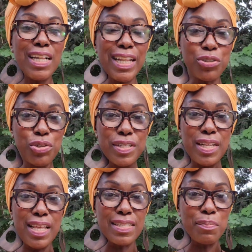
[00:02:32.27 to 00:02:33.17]

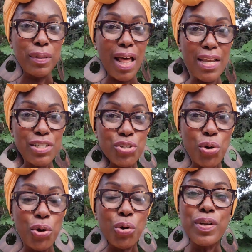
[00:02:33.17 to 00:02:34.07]
electricity they supply to
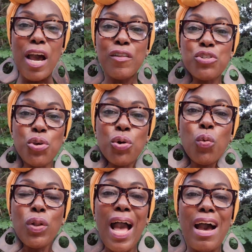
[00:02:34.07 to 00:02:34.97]
Togo now that Togo
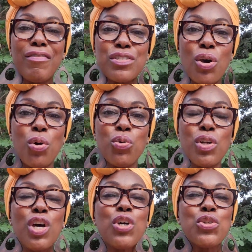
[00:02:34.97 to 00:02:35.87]
will have its
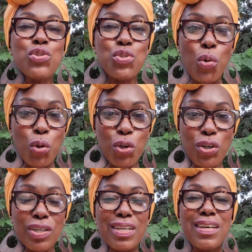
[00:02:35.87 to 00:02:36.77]
own solar